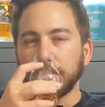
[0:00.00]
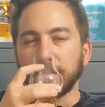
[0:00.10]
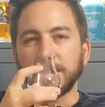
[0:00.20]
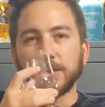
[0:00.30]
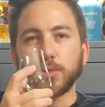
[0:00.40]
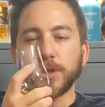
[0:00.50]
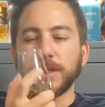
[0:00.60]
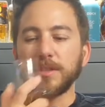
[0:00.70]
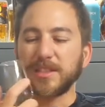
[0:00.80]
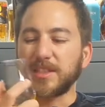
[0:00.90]
it's
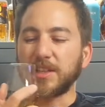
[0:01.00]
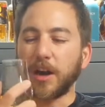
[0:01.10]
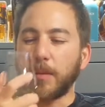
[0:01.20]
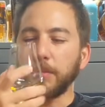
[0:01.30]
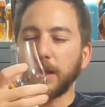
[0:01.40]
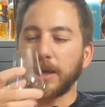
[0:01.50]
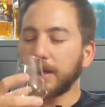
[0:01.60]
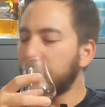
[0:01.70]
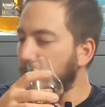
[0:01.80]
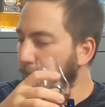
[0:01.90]
sweet, it's gum-like.